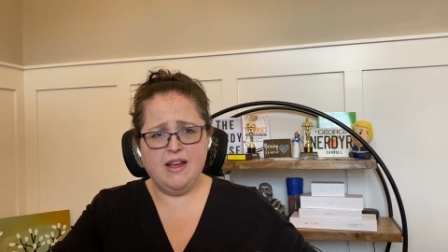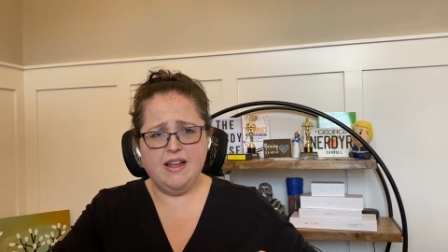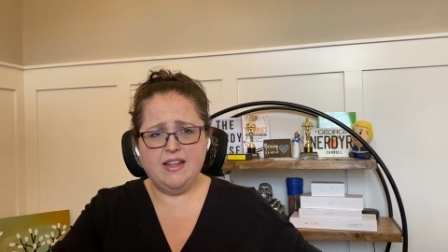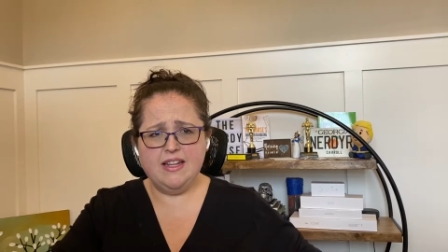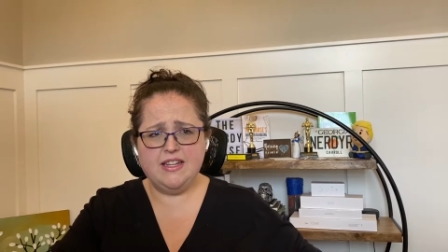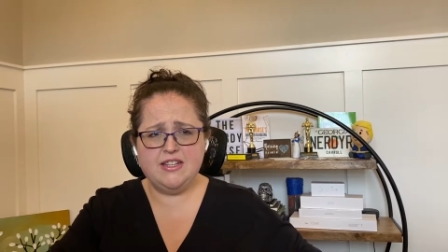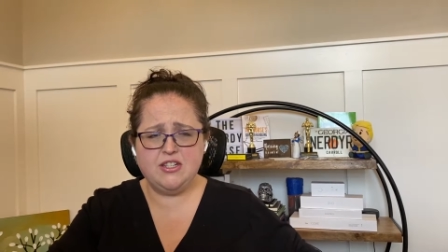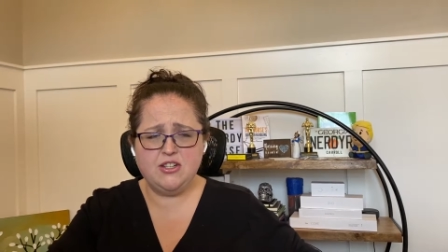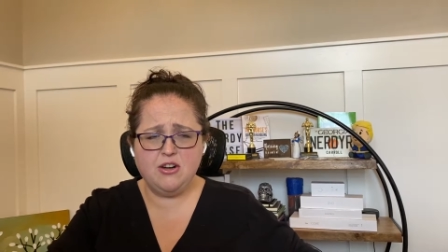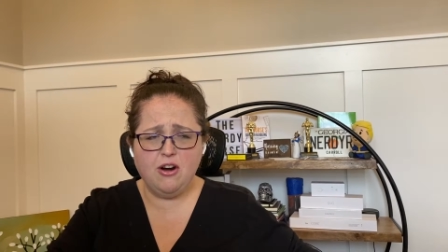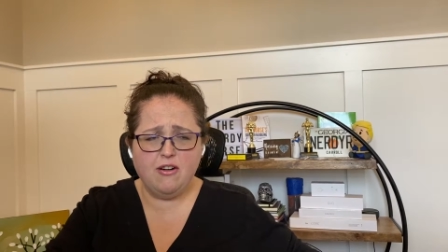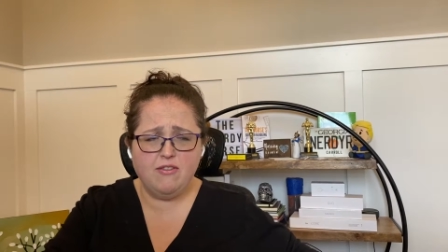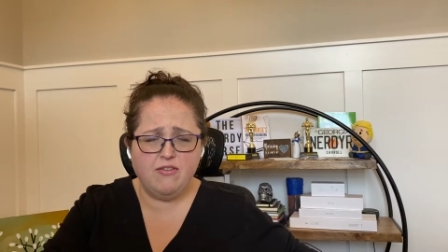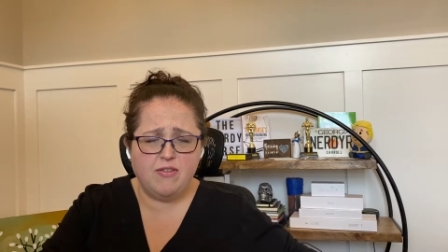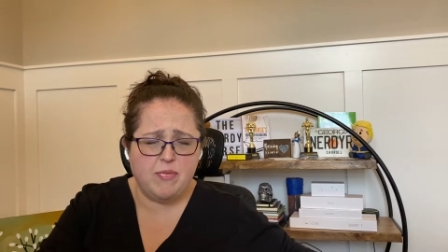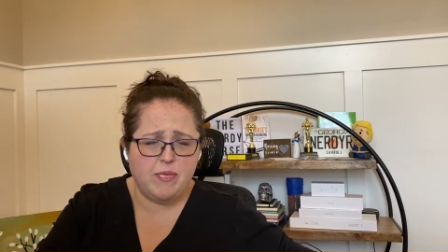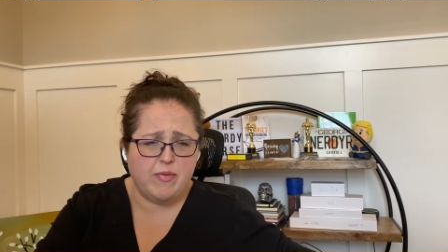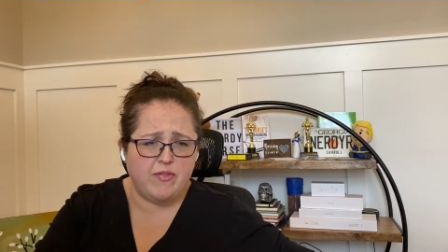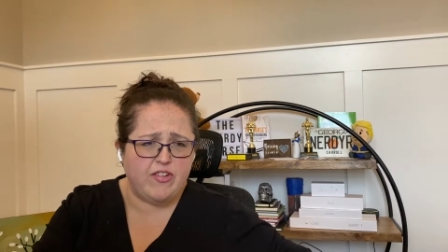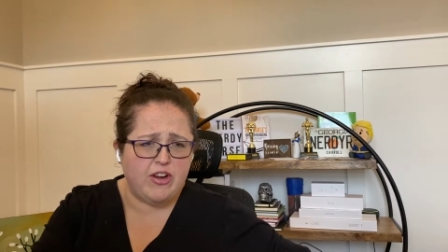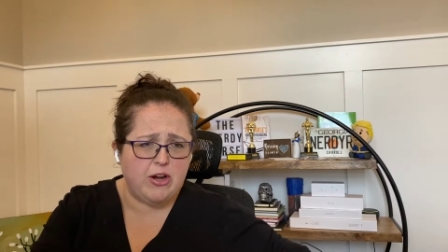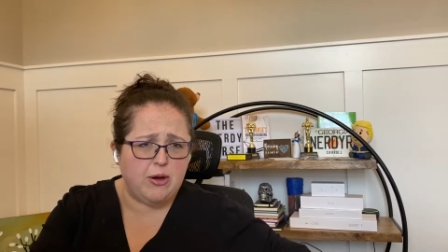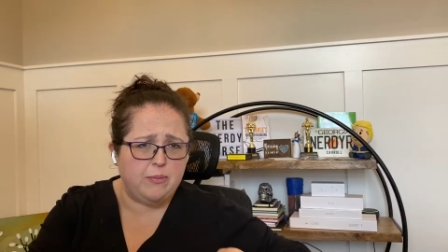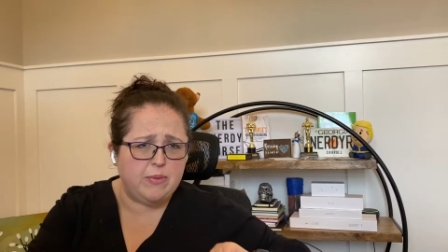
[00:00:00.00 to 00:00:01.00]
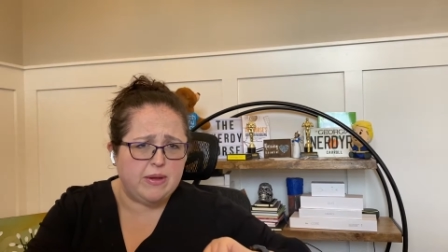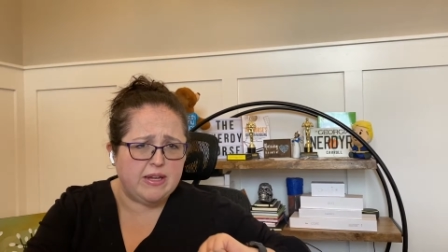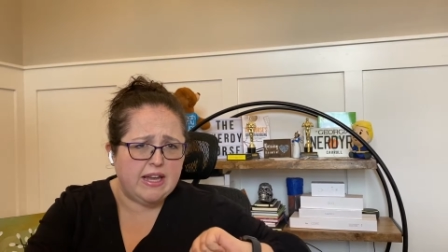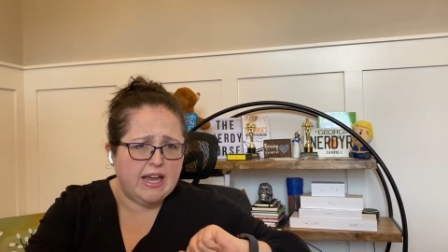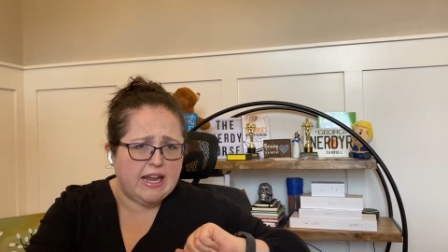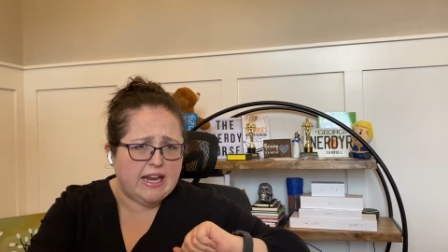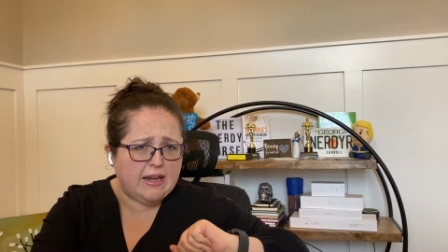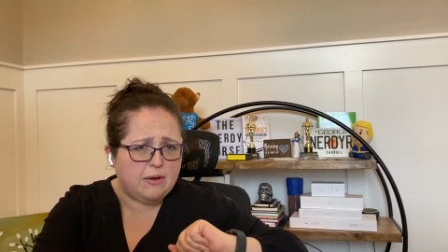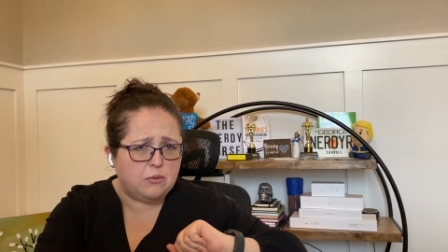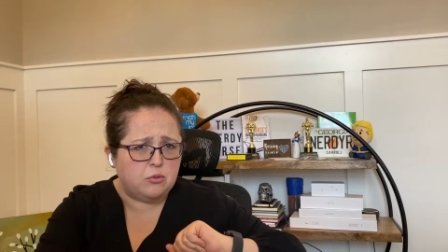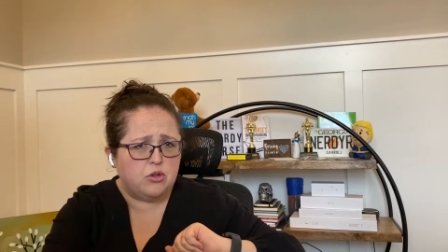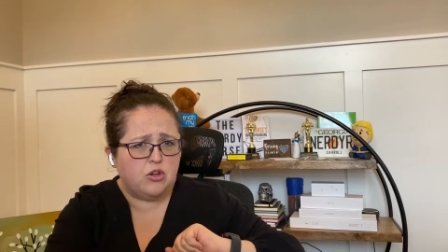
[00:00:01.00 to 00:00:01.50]
Let's start from the very
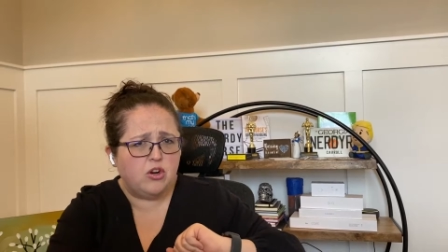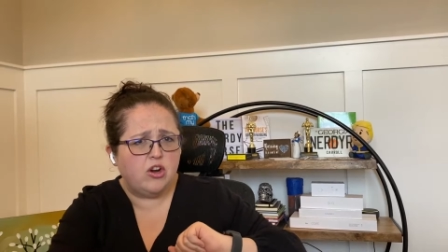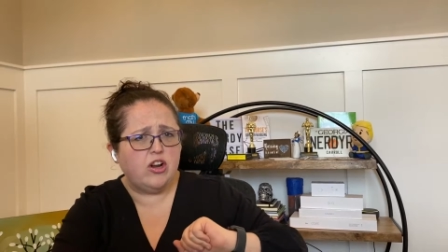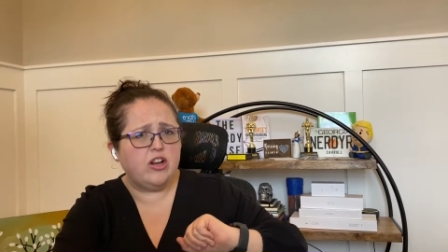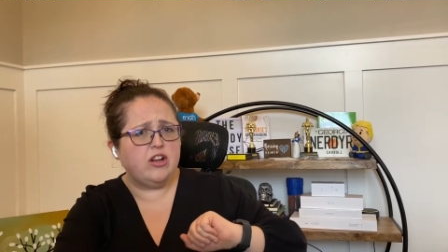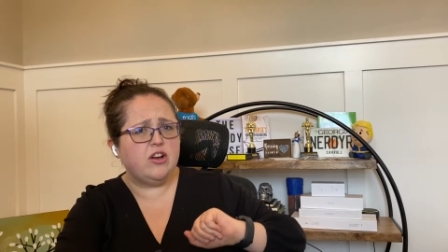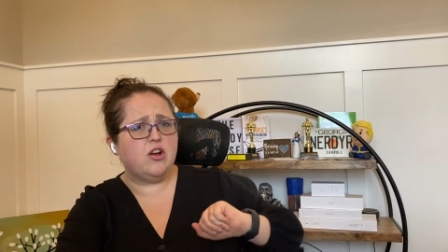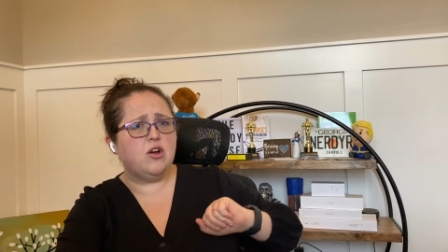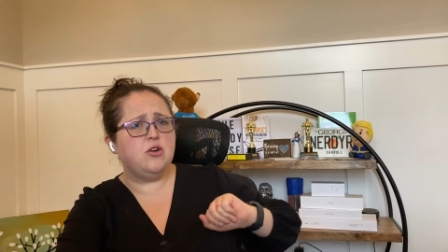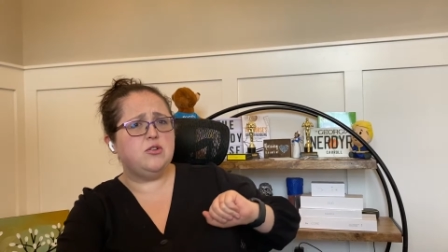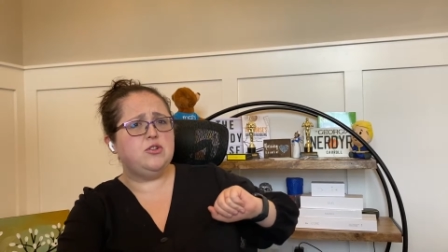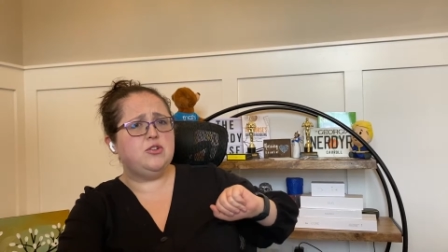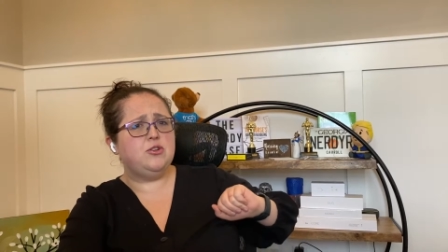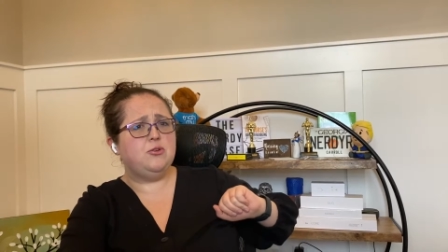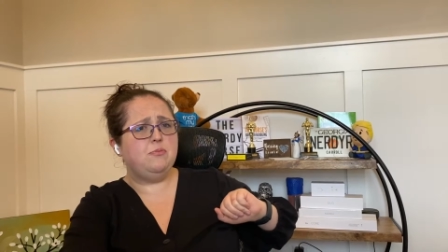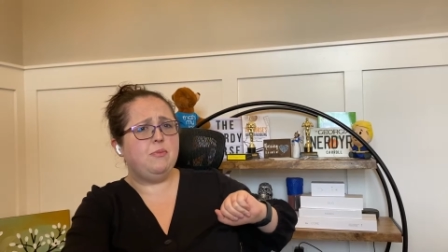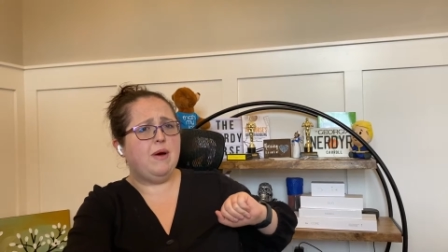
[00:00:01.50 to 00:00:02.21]
beginning. We're gonna go to